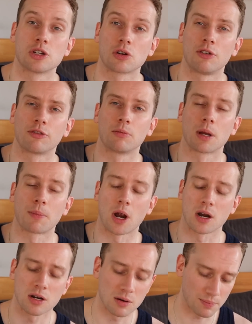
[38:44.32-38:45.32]
shawl for my
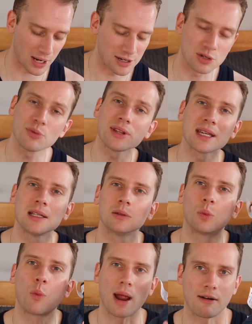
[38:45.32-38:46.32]
partner, but I don't think
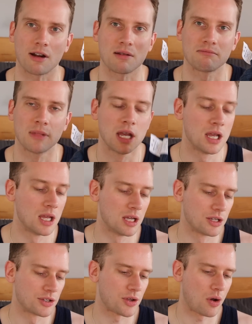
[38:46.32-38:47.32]
he'll wear it.
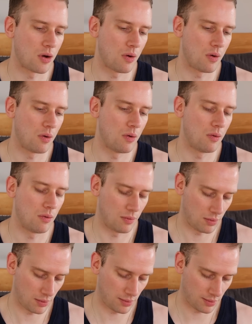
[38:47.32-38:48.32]
So,
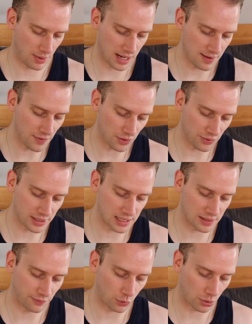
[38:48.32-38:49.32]
and even though this
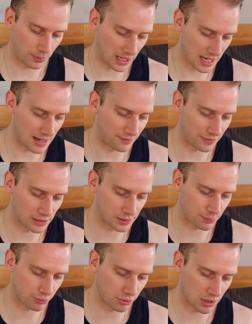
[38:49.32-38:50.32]
is 4-ply, it feels
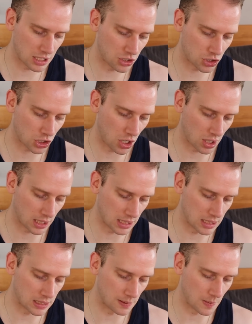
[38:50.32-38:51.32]
pretty
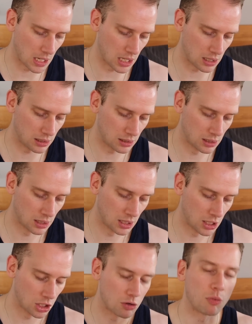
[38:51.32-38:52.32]
chunky to me.
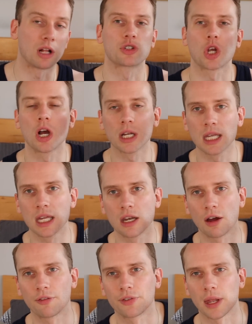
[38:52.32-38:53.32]
Well, chunky
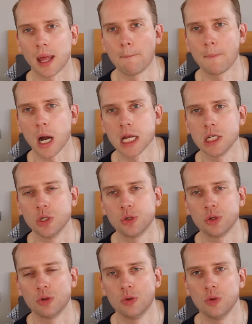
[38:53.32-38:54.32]
enough that I might
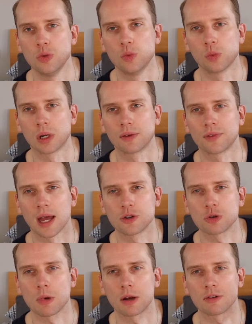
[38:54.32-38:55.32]
do one of
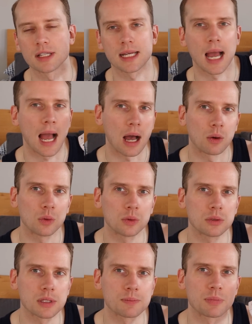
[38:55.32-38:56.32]
Andrew Mowry's
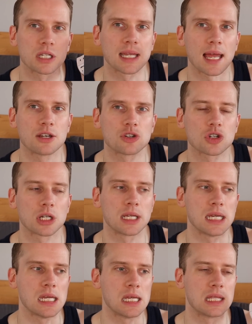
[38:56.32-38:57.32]
cowls,
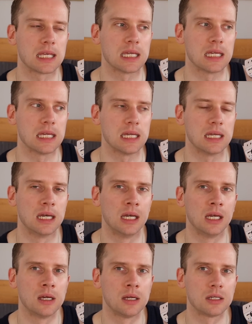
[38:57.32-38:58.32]
potentially the
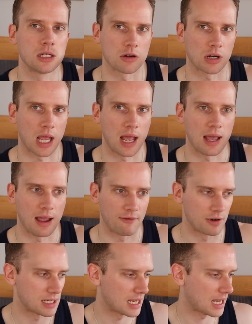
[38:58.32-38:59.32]
DRK
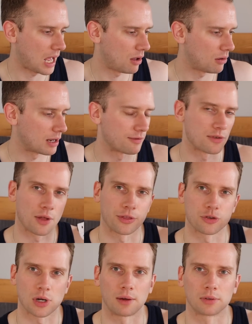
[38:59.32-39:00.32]
Everyday cowl, if not
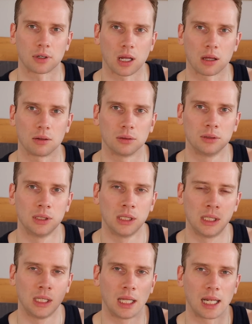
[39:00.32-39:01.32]
the Traveller cowl.
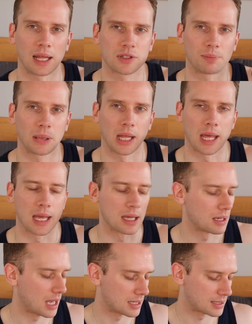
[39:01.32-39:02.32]
I'll have to
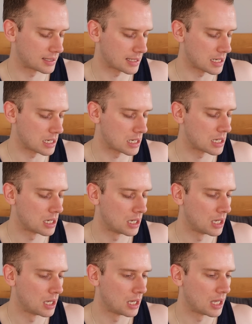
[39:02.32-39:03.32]
play and see
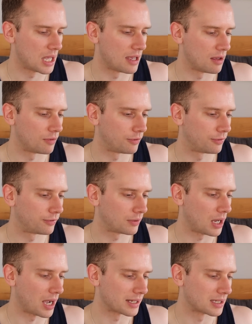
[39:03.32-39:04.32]
if
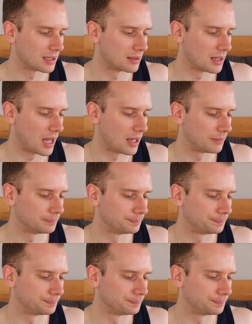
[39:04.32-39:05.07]
I can, I